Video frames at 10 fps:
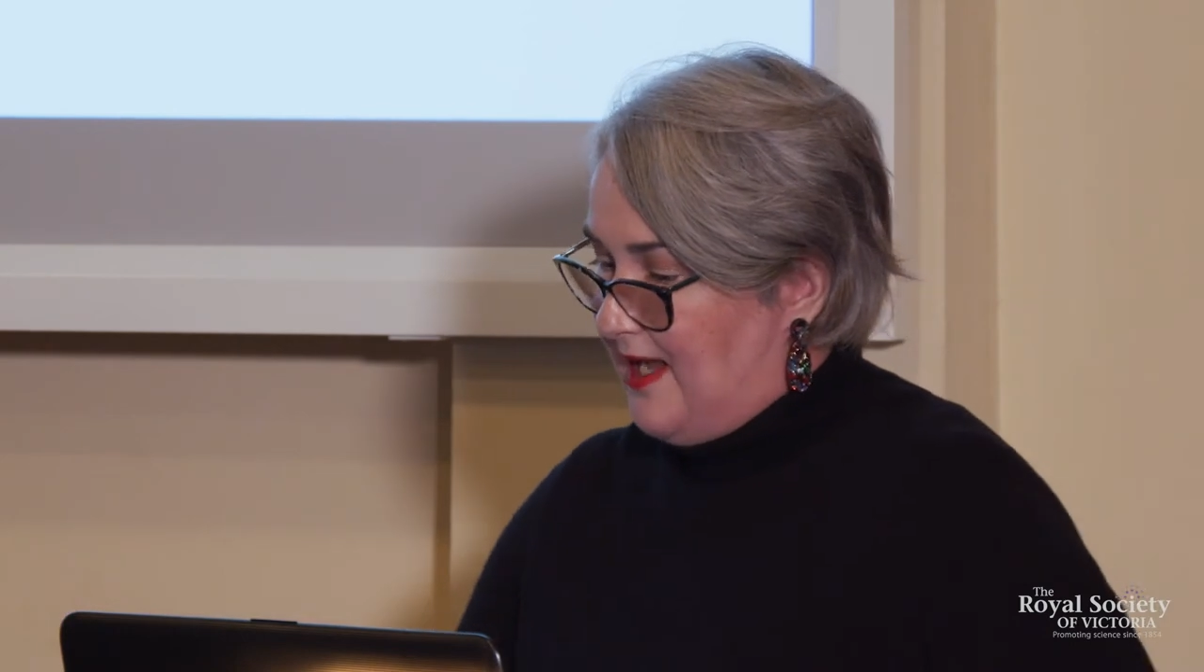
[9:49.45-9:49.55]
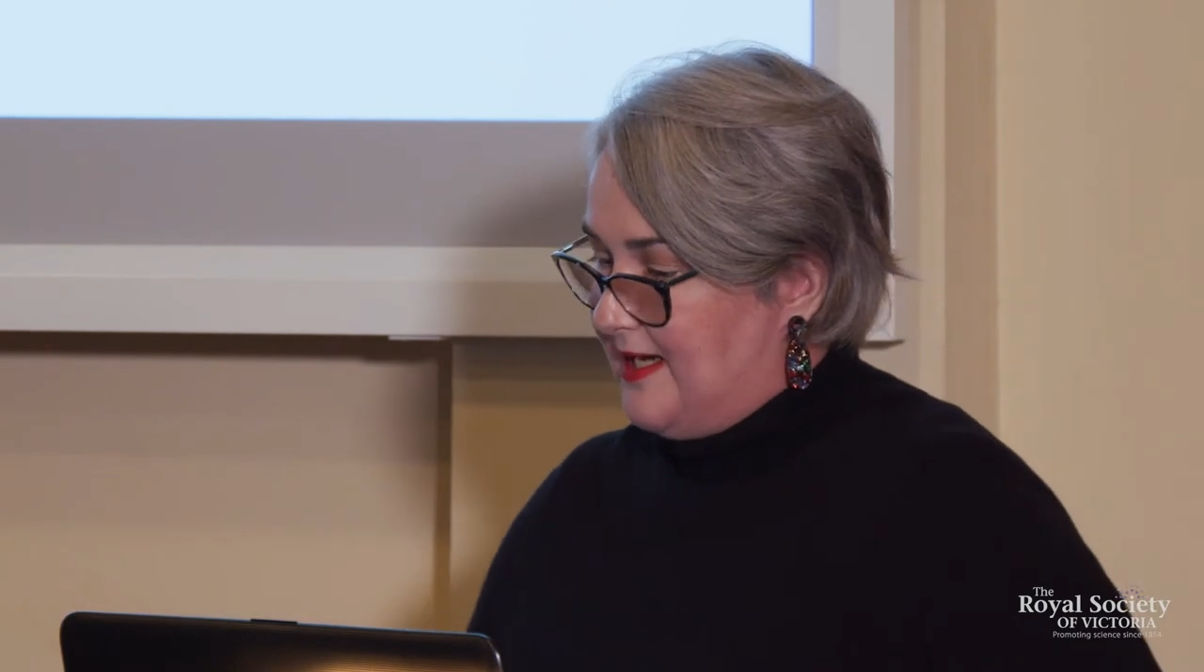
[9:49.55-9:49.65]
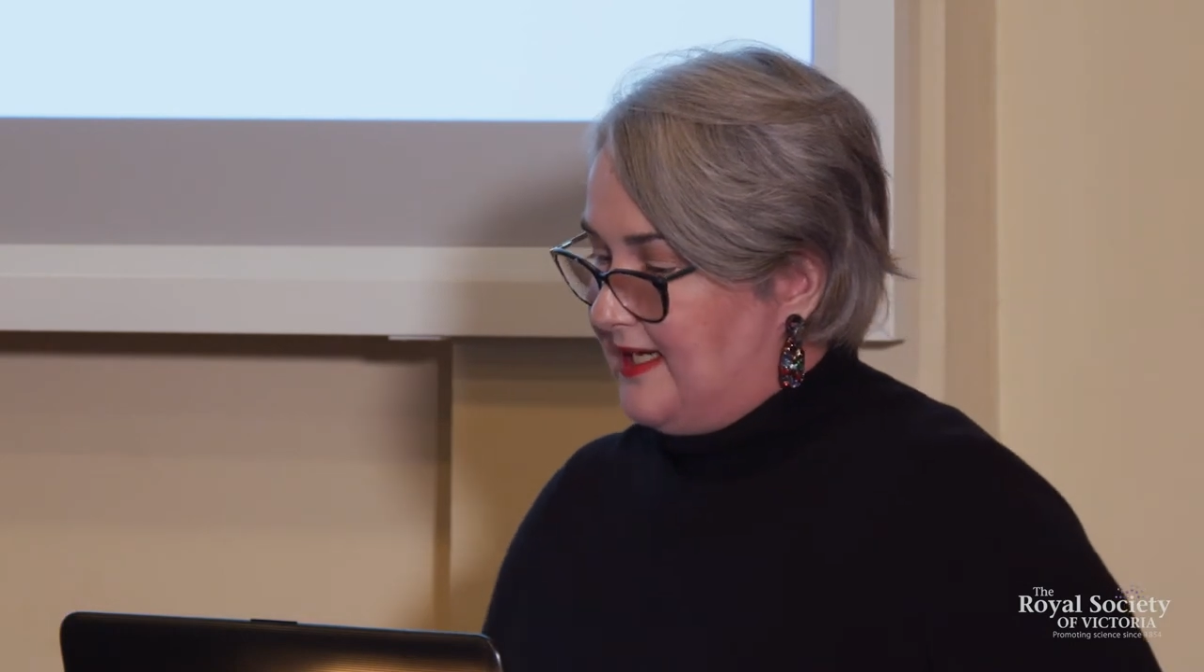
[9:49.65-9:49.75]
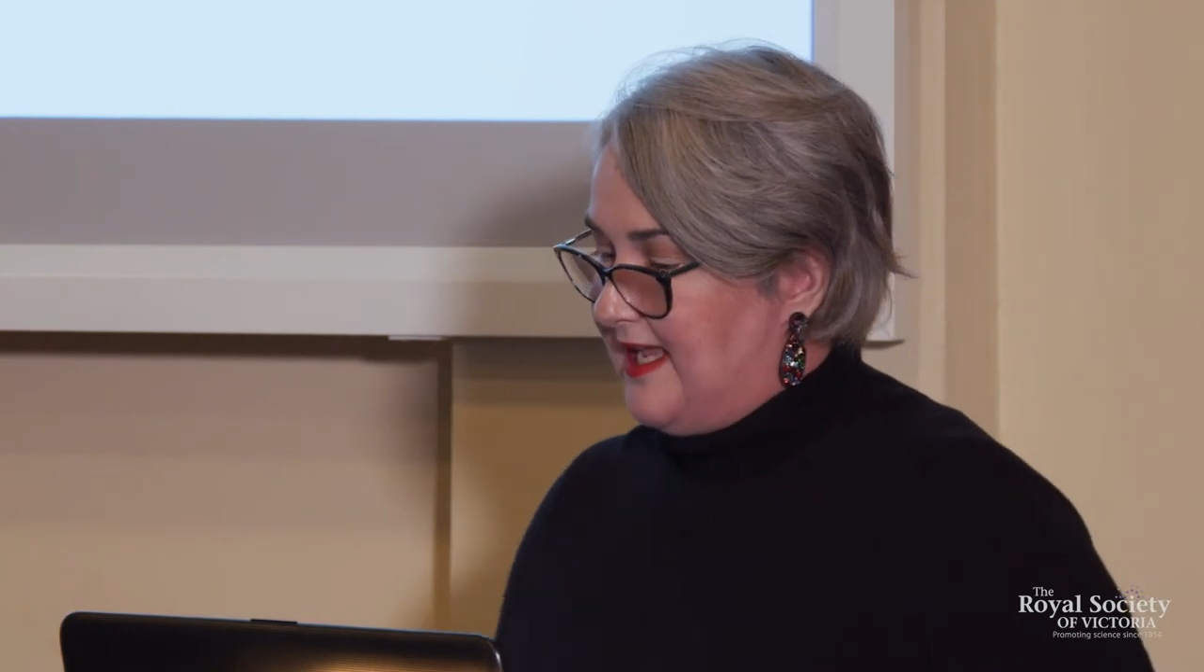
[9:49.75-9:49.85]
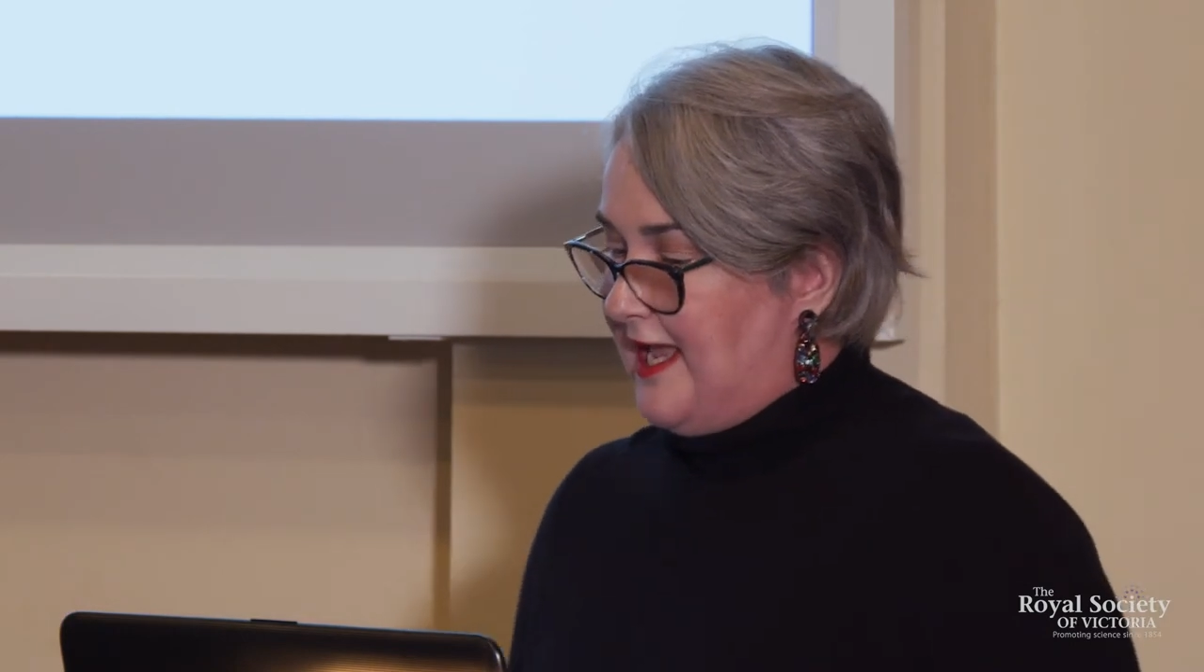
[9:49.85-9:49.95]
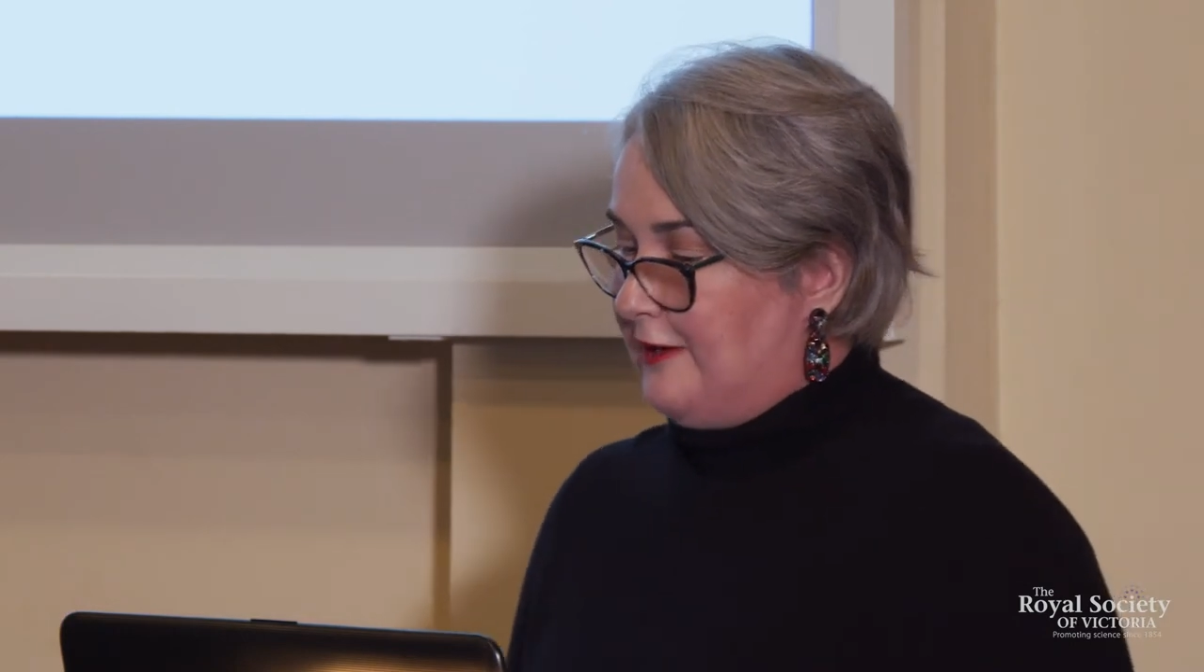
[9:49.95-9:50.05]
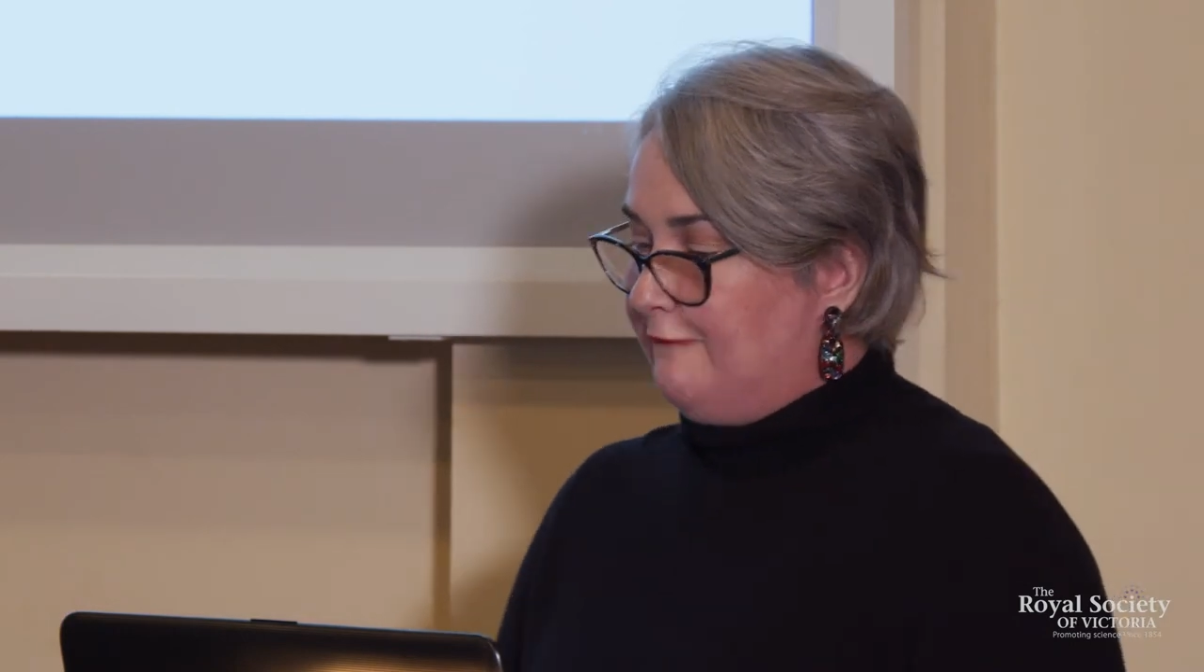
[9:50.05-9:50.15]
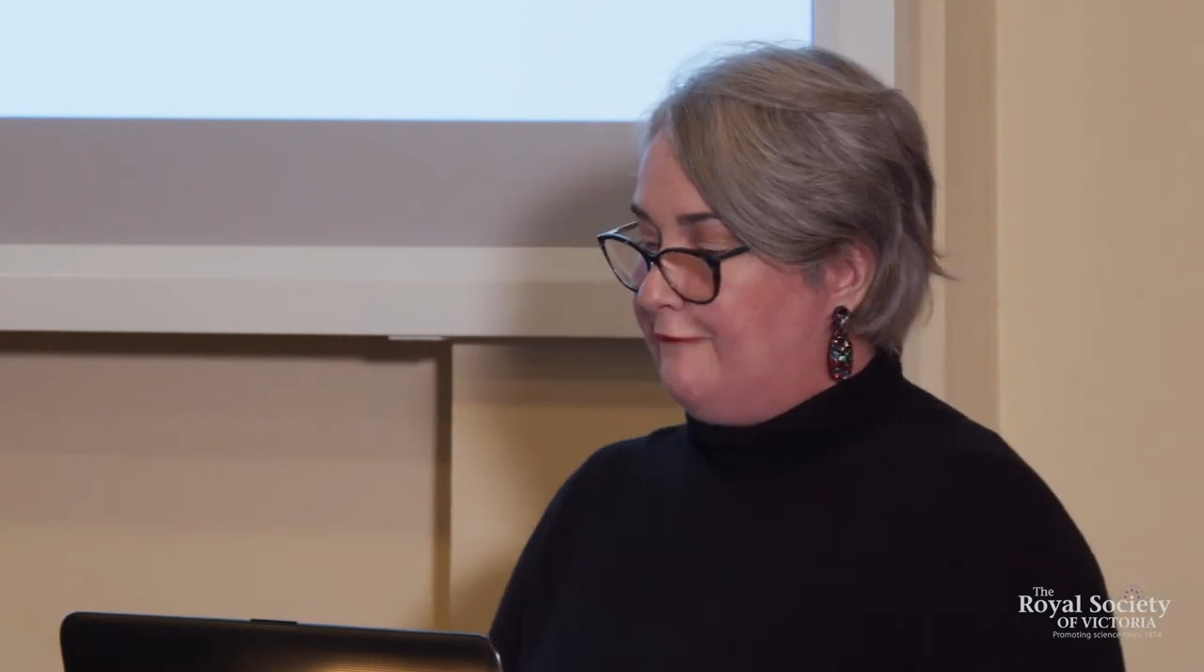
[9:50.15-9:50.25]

and canned